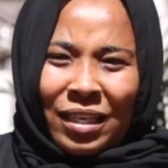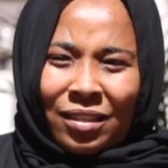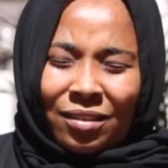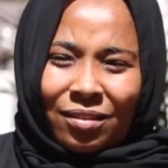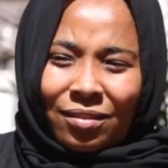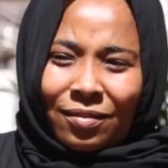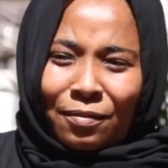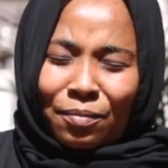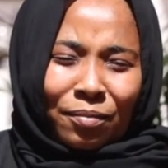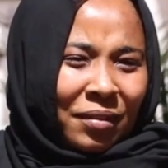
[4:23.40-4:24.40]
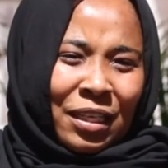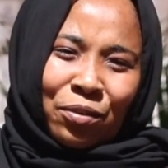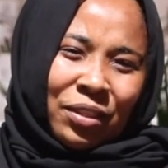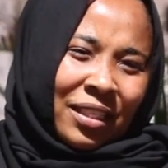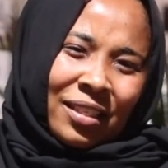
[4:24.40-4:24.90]
but
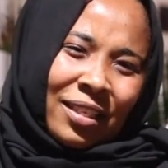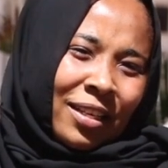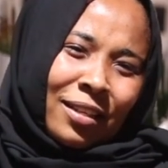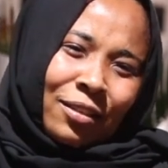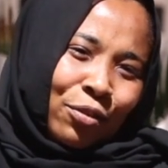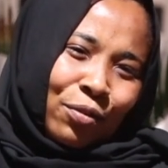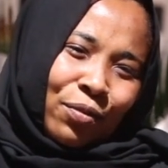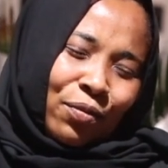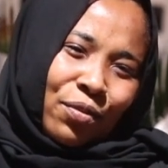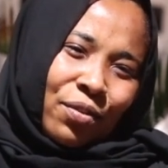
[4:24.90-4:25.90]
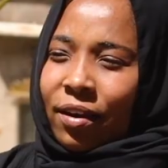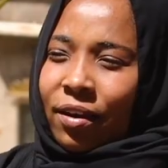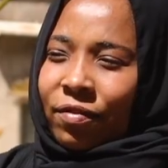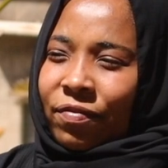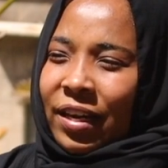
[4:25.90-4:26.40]
it wasn't any true.
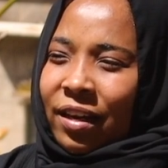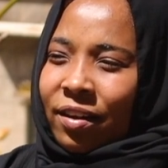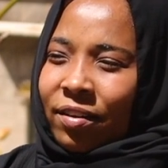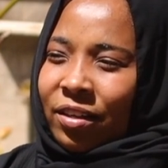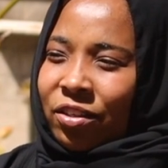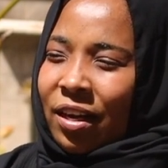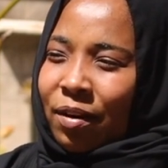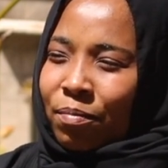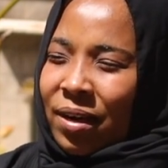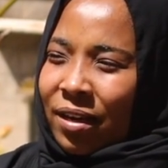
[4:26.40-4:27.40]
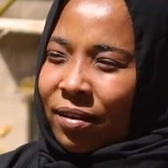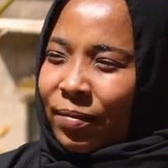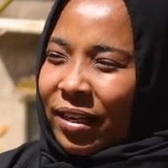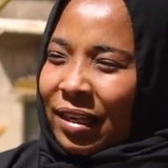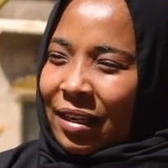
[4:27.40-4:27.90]
If I retract back
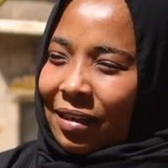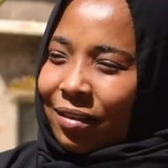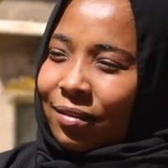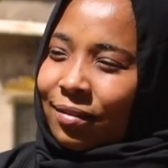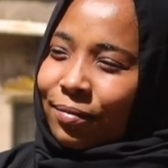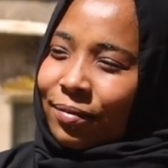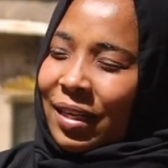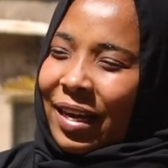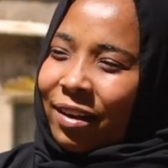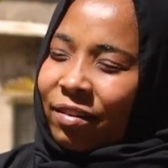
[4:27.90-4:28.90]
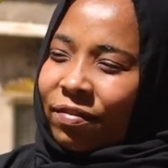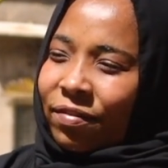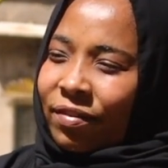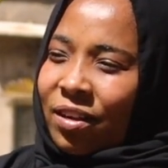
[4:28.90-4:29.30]
my life,